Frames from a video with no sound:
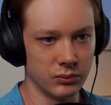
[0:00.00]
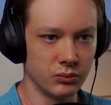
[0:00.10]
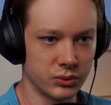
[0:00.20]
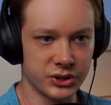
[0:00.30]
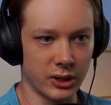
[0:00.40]

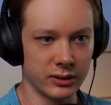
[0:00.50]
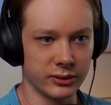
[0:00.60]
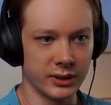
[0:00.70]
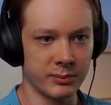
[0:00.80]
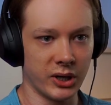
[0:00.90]
started
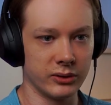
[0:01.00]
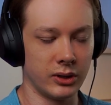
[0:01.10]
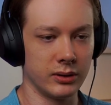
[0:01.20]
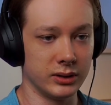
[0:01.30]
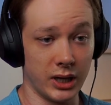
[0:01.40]
learning about a
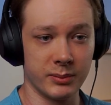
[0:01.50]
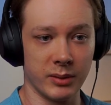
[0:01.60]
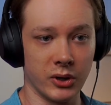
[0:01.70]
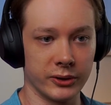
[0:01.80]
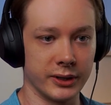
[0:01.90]
lot about
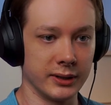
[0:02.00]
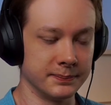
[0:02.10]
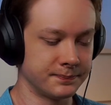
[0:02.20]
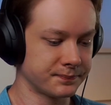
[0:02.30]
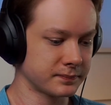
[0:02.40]
marketing,
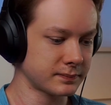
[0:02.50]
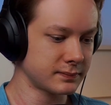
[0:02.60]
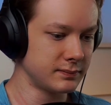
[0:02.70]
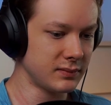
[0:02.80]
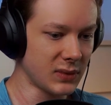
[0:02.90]

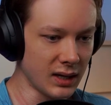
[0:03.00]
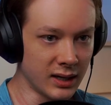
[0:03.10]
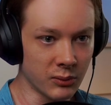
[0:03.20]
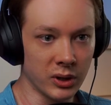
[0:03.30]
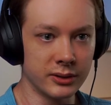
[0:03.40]
and I
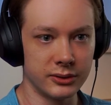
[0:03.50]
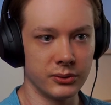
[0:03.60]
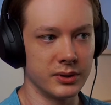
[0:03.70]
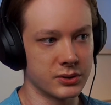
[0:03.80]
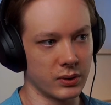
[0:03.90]
wanted to do
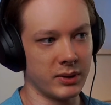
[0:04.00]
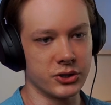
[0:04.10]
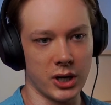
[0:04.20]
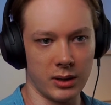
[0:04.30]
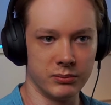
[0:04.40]
this, quit my
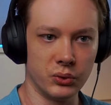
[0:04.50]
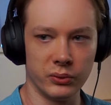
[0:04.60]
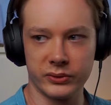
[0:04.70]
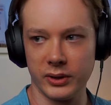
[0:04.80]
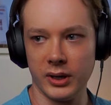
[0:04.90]
job,
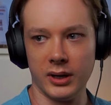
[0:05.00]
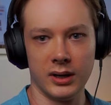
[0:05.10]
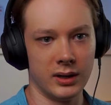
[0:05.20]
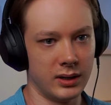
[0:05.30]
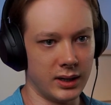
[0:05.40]
moved,
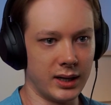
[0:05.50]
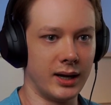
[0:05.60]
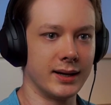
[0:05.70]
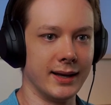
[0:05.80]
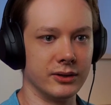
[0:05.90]
and I
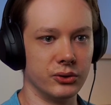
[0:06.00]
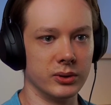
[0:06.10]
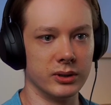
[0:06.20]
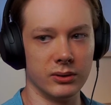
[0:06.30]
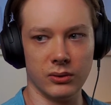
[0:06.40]
got to do
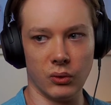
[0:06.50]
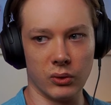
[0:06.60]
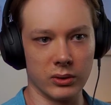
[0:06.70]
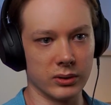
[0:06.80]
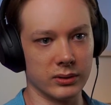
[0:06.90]
it,
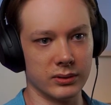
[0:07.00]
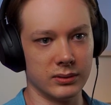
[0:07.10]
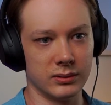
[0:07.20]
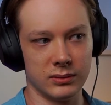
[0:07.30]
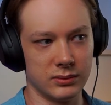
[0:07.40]
or,
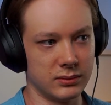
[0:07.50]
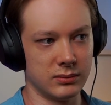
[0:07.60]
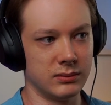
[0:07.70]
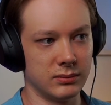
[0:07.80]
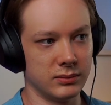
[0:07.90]

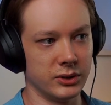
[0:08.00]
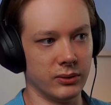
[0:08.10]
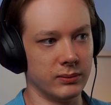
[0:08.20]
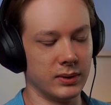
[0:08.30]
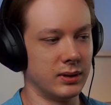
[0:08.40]

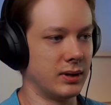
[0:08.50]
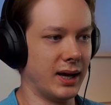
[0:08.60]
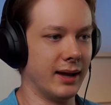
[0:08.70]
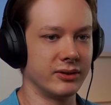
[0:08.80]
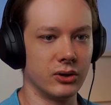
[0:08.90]
I
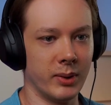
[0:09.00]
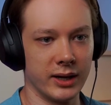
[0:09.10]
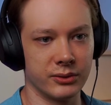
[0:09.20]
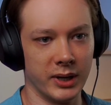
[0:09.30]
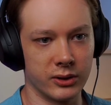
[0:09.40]
have to go back
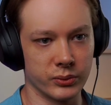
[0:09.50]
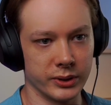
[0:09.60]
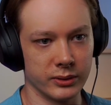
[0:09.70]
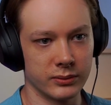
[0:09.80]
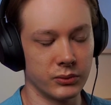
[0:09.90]
to my
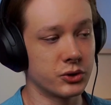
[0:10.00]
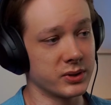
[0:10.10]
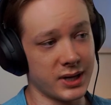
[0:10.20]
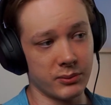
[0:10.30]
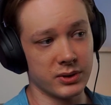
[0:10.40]
career. which was
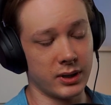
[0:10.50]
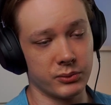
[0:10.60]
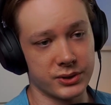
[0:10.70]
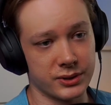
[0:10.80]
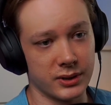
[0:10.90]
I was